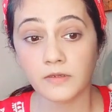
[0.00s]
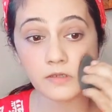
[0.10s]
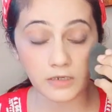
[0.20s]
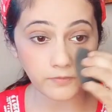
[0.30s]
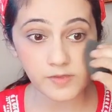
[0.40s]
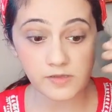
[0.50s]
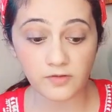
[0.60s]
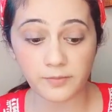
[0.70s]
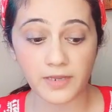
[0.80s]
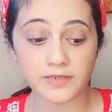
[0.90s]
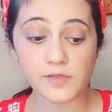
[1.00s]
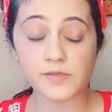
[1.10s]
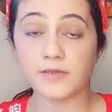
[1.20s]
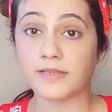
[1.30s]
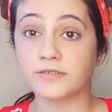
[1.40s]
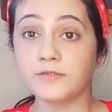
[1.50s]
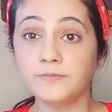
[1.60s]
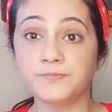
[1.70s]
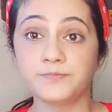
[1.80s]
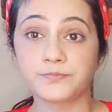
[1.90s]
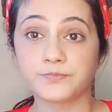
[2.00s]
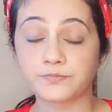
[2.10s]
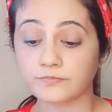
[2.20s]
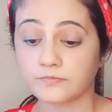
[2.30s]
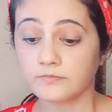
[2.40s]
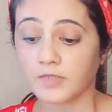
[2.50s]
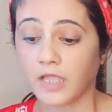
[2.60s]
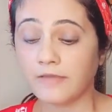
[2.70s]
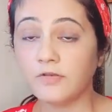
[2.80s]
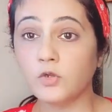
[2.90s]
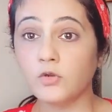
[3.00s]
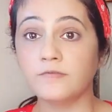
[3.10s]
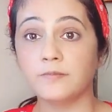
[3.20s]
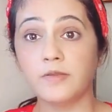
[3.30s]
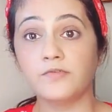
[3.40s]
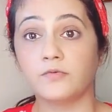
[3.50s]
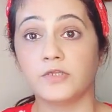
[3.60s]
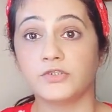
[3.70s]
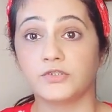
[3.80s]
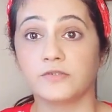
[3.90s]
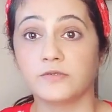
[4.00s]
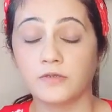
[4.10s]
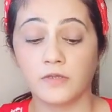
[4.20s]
Now once I've applied this corrector, I will go on with my foundation.